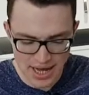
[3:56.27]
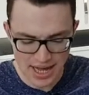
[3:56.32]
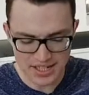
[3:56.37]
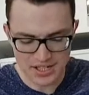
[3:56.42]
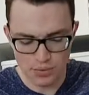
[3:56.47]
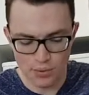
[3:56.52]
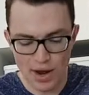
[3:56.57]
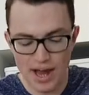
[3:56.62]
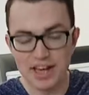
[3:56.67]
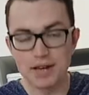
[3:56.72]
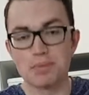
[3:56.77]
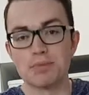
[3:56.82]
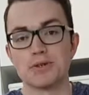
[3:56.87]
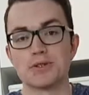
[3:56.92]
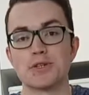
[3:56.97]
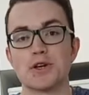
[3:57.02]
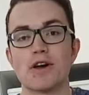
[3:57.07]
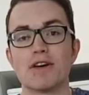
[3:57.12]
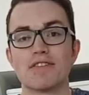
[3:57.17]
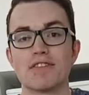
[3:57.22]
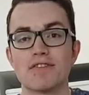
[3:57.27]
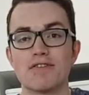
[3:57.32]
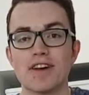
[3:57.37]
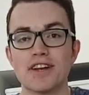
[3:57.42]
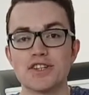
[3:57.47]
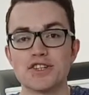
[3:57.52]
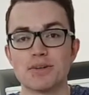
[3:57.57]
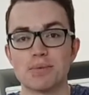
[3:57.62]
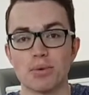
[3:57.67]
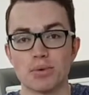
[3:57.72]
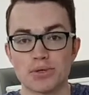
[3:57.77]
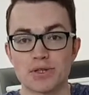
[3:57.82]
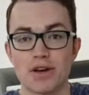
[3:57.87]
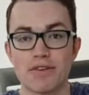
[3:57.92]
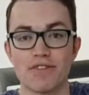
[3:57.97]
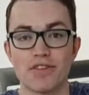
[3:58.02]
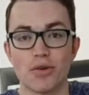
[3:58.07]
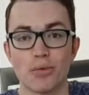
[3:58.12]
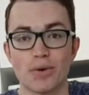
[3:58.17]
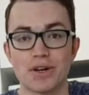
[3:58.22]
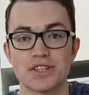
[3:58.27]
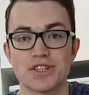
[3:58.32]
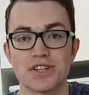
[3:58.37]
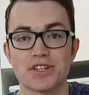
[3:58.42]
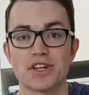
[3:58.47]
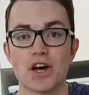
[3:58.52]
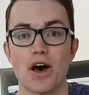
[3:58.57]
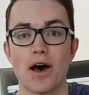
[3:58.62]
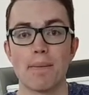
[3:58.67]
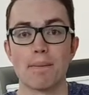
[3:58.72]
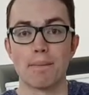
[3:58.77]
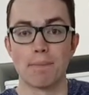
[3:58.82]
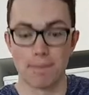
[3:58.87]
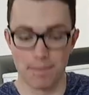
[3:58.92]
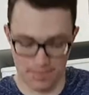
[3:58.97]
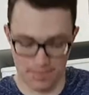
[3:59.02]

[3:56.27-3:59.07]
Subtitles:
as a way to preserve the vegetables over the winter time.